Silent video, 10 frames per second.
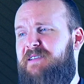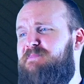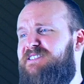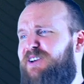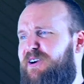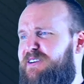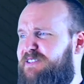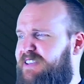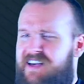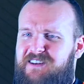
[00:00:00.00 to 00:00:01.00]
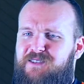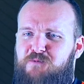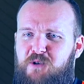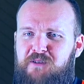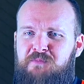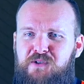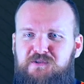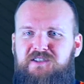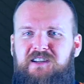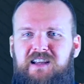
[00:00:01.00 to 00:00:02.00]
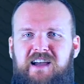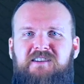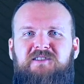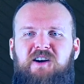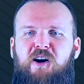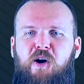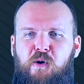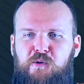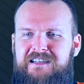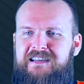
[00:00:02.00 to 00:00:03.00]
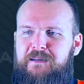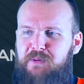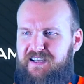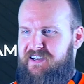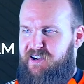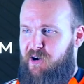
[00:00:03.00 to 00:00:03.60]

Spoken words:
Team Dark Side of the Warren Mood selects ODB.